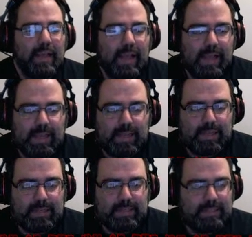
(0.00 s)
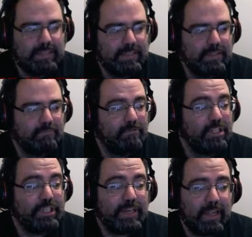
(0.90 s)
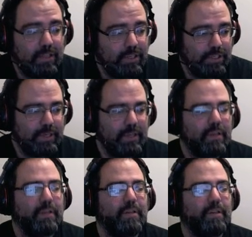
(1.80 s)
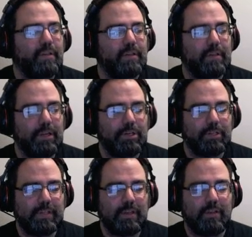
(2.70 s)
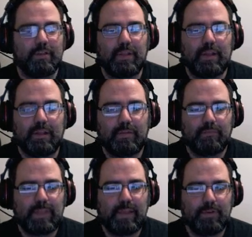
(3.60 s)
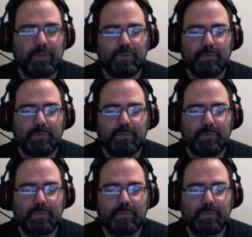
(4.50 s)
uh, challenging, I should say. Uh, they have issues.